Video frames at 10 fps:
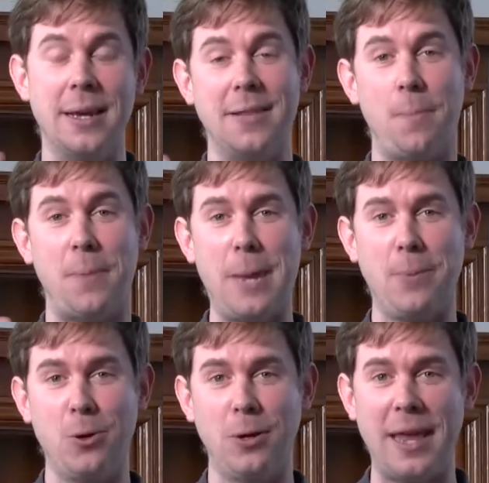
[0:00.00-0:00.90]
the
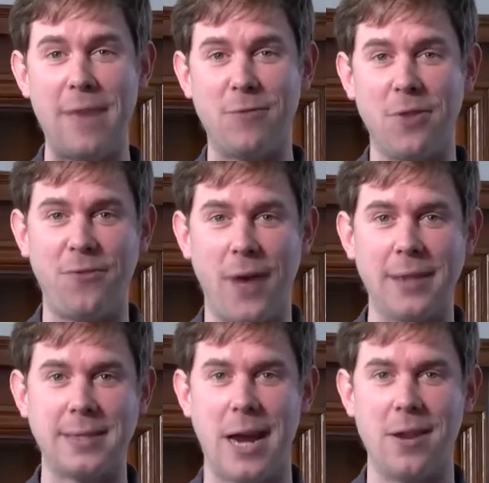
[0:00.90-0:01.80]
people who lived on the
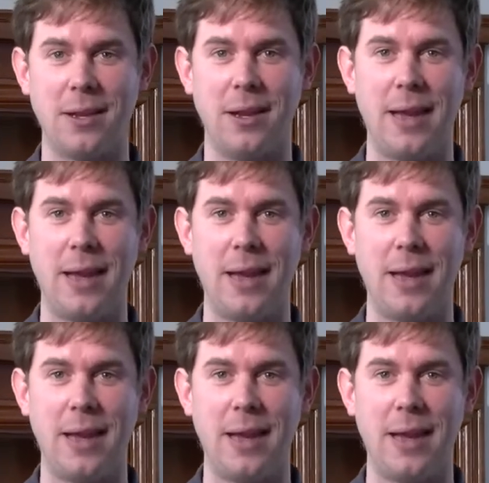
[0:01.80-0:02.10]
far side of the